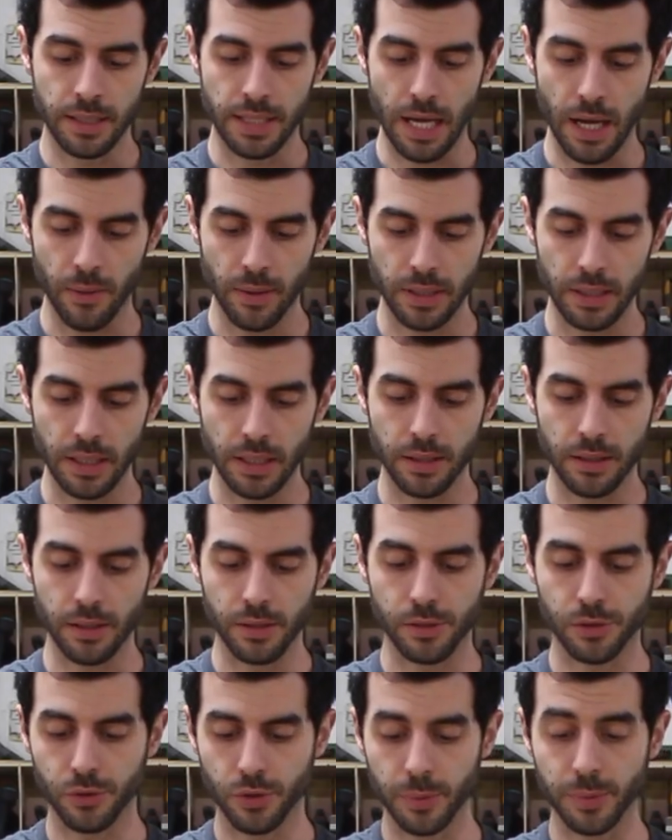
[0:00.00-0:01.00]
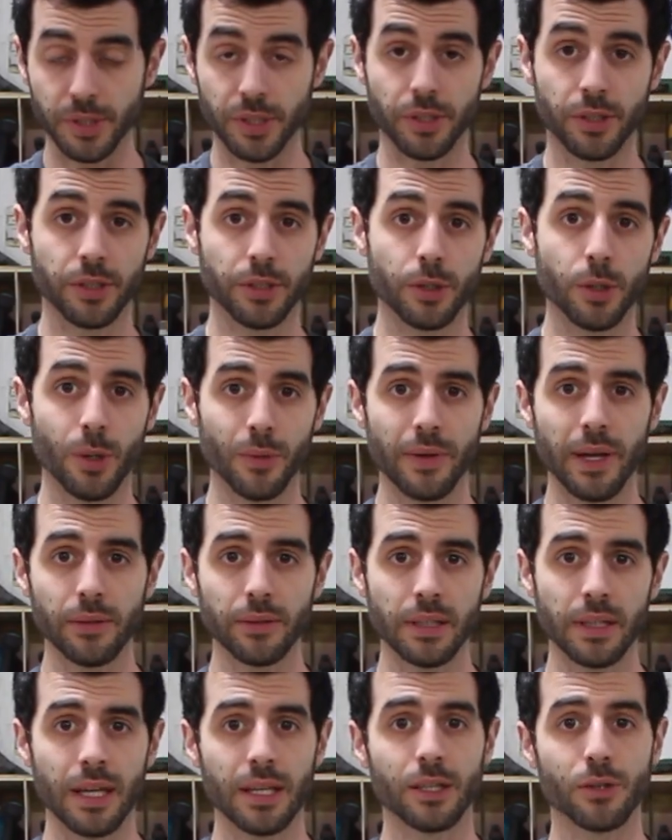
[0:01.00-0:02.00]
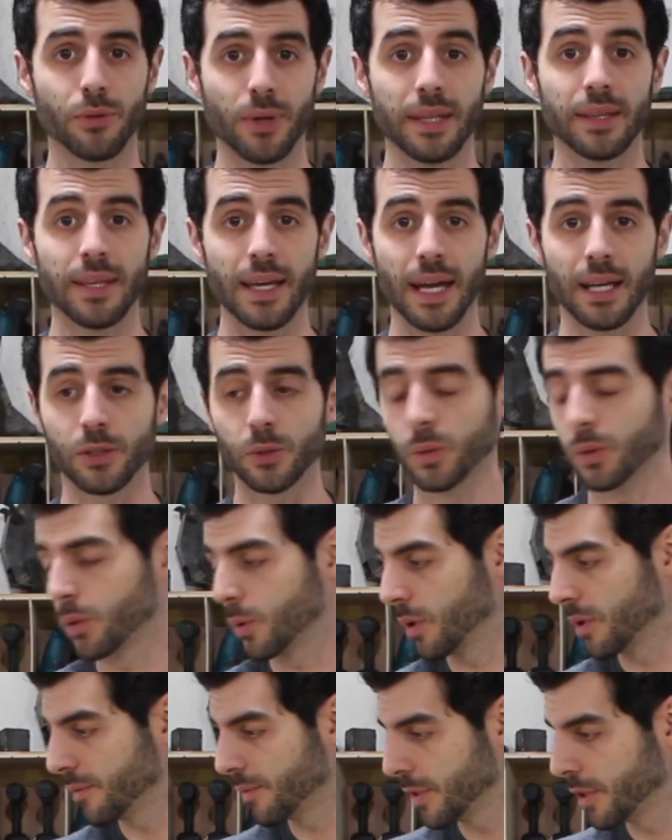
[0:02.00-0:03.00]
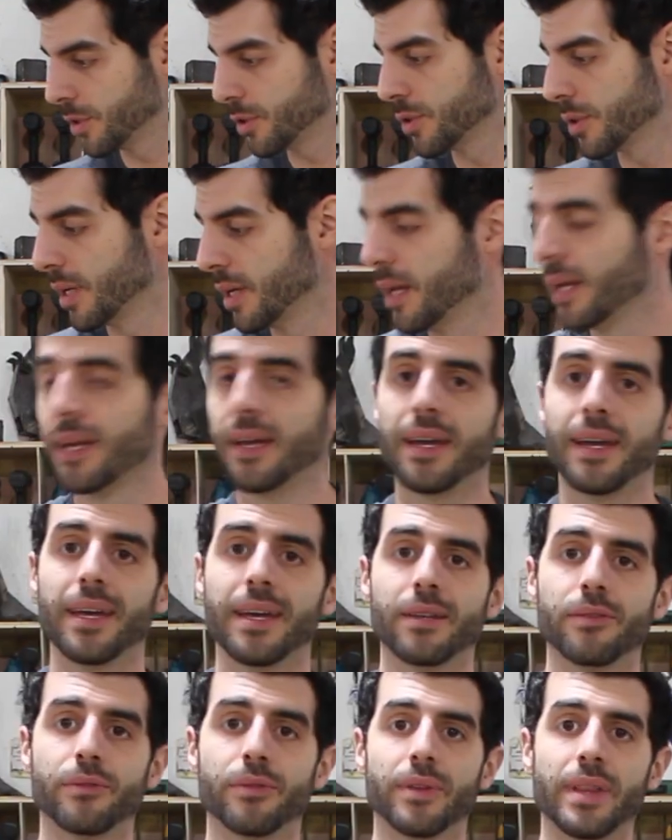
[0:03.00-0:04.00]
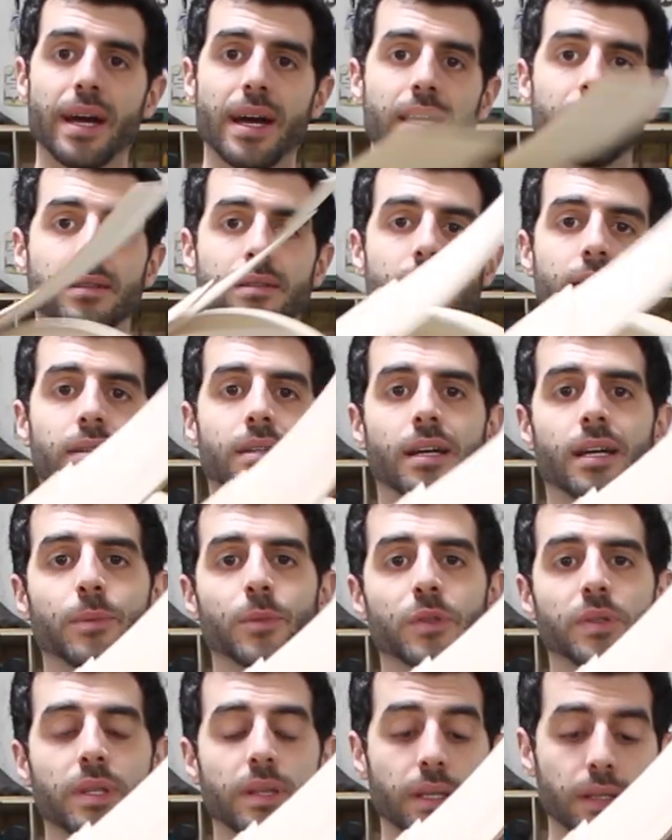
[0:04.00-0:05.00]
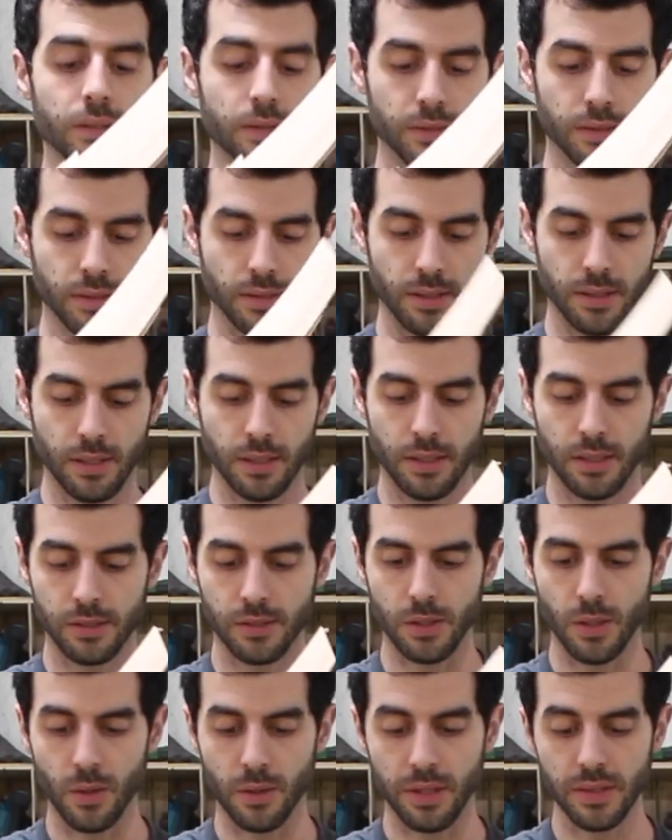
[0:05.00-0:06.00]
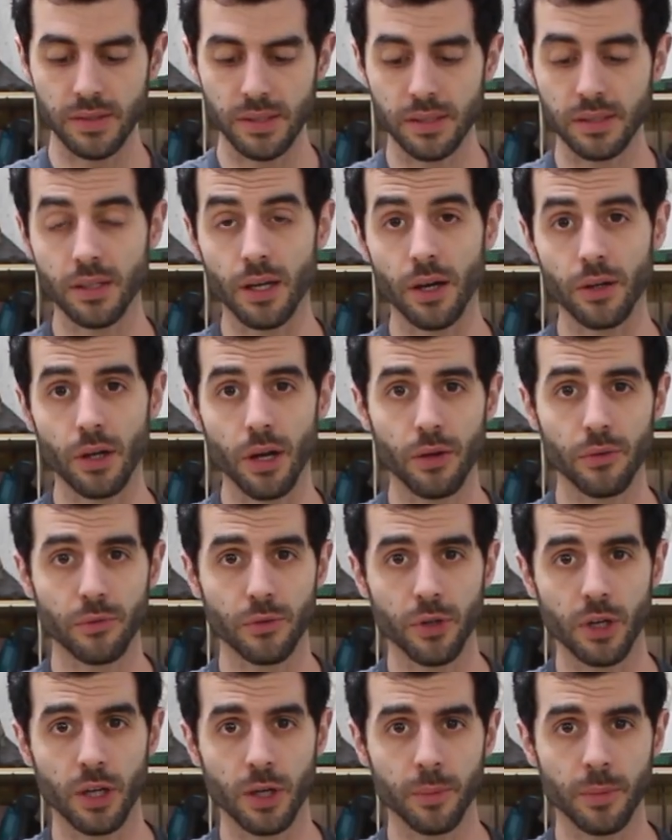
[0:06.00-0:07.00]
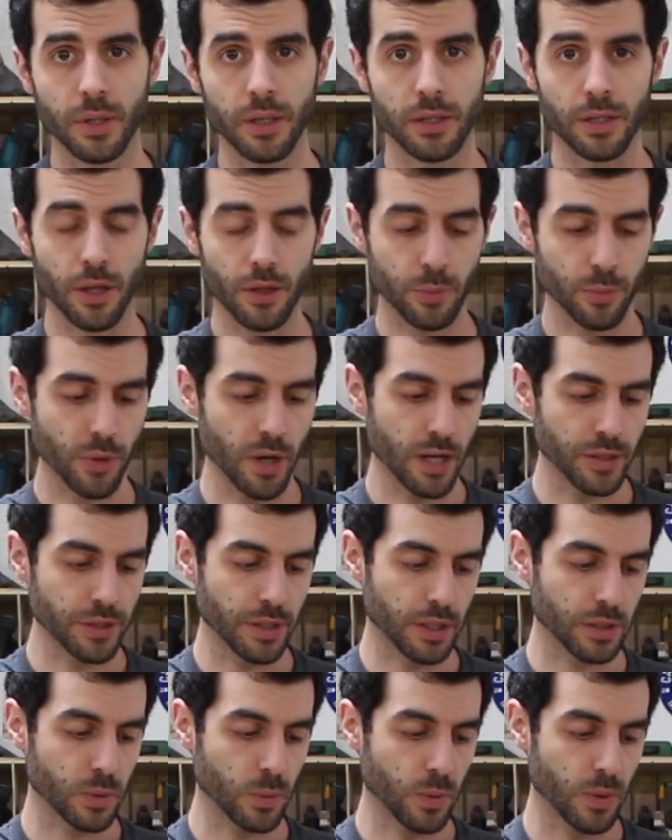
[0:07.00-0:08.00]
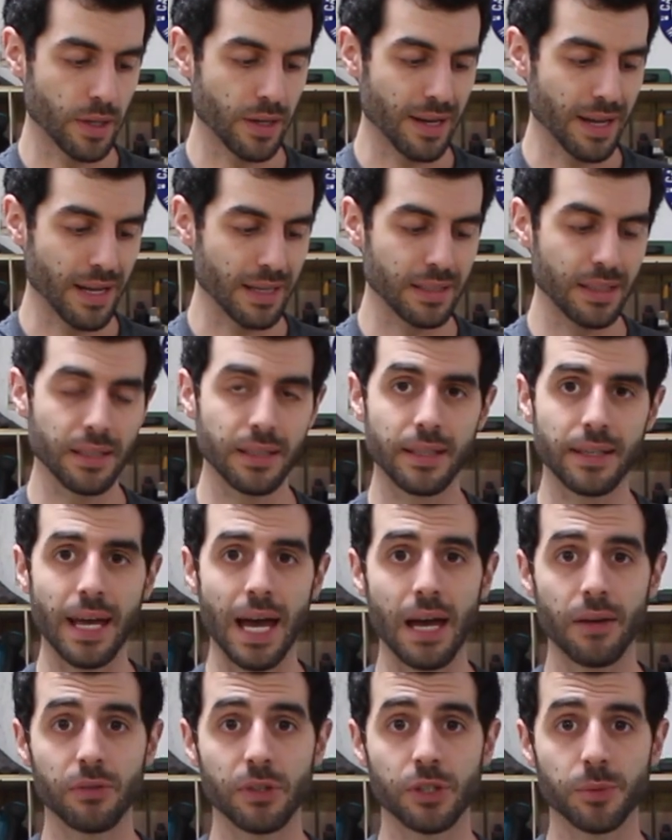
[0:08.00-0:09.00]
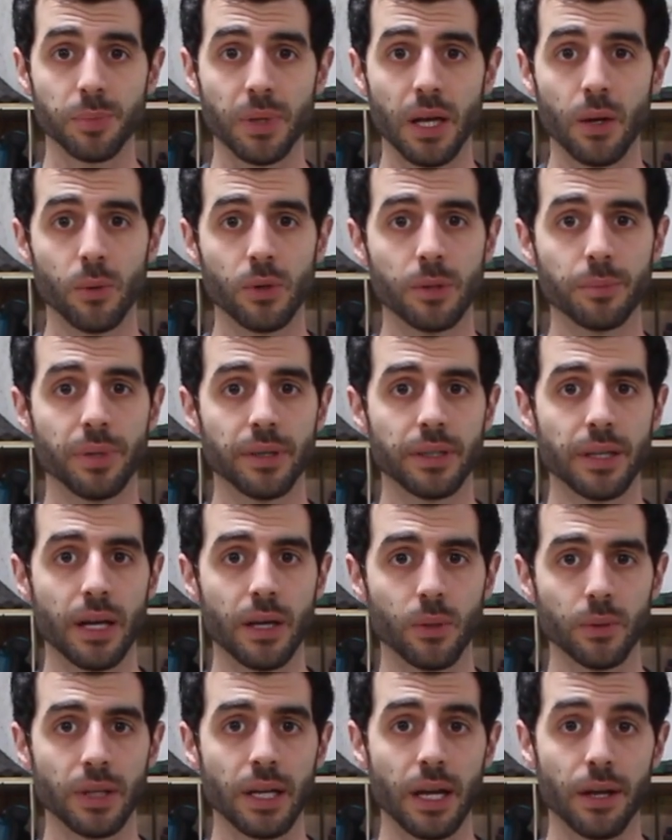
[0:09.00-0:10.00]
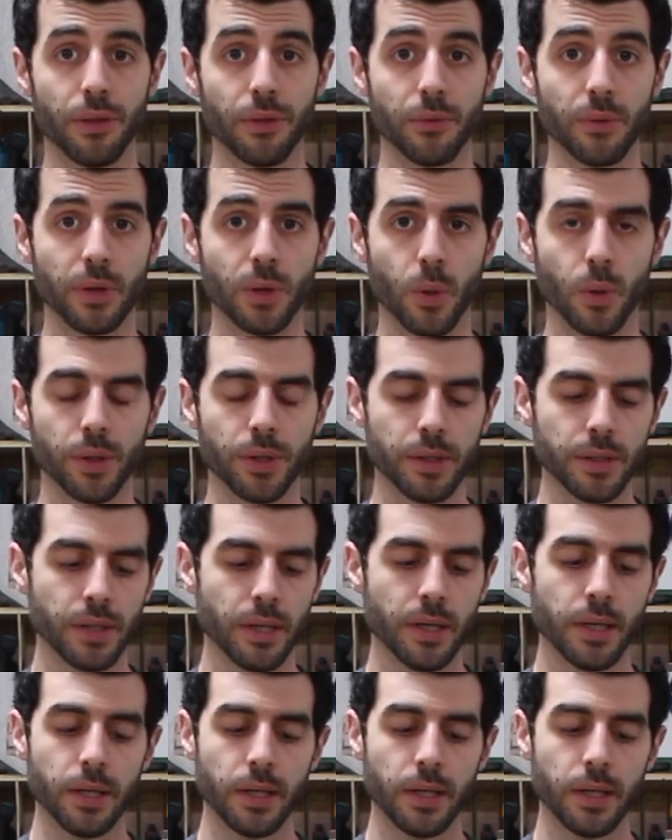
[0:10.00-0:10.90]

now I need the strips that are gonna go around it and create the actual koi fish. And for that, I'm using this. So this is cut off from another project where I needed half inch plywood, but I only had three quarter.